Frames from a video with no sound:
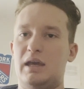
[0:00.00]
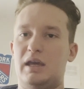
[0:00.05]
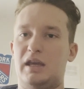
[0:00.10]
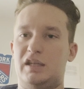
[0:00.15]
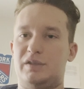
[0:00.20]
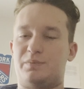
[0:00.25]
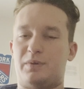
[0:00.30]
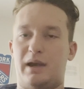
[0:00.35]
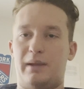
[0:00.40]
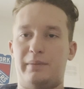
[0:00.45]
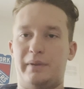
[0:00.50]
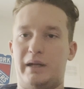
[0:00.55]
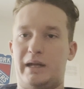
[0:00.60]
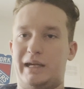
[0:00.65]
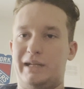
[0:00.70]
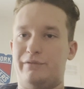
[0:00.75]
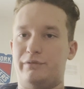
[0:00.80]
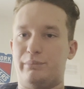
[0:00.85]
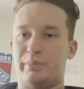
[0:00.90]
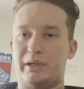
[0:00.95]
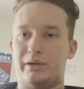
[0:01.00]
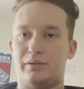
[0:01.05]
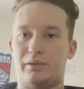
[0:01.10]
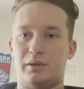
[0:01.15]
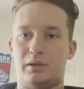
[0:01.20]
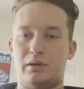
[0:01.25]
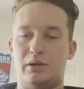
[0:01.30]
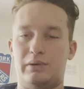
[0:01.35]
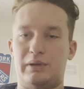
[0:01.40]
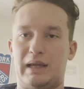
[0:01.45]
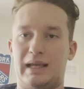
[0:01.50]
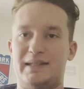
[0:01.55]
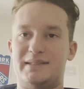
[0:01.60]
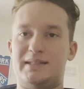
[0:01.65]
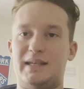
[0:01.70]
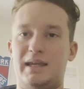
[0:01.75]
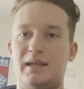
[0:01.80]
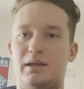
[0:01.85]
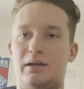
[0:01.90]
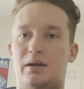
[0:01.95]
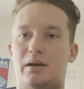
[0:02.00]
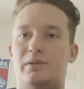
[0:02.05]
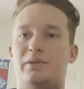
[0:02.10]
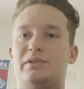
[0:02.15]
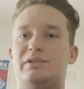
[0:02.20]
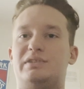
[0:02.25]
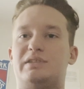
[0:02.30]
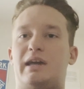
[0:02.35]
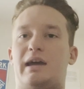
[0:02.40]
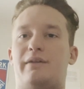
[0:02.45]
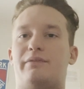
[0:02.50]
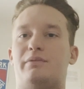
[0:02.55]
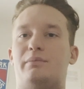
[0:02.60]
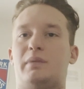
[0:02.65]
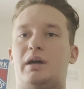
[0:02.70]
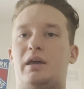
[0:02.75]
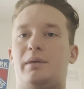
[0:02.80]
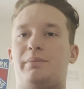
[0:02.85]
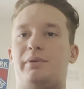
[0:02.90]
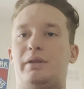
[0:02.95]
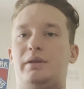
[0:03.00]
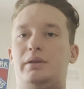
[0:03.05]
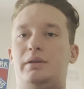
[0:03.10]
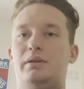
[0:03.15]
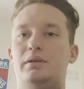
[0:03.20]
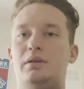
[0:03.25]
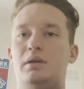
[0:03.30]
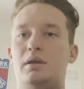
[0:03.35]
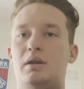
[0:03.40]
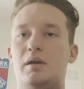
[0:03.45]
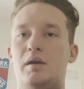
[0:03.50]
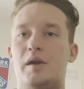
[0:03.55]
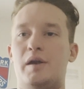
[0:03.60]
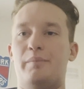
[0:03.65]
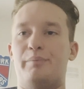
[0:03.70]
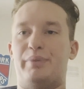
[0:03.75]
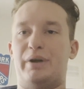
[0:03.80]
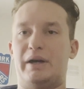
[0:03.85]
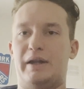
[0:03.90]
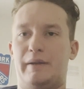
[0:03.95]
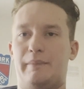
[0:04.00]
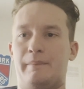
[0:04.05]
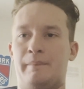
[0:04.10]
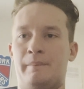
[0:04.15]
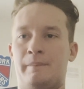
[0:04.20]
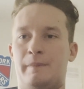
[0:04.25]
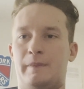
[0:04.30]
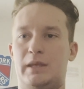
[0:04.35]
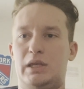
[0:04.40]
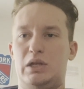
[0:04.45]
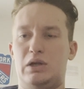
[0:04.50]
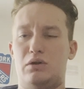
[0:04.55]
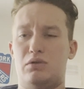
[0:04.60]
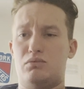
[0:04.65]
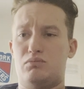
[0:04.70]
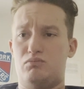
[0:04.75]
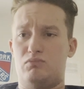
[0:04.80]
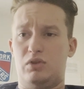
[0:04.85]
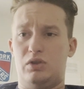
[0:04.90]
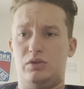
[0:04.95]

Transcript: He's probably not even better than Kodai Senga on this staff, in my opinion. But, you know,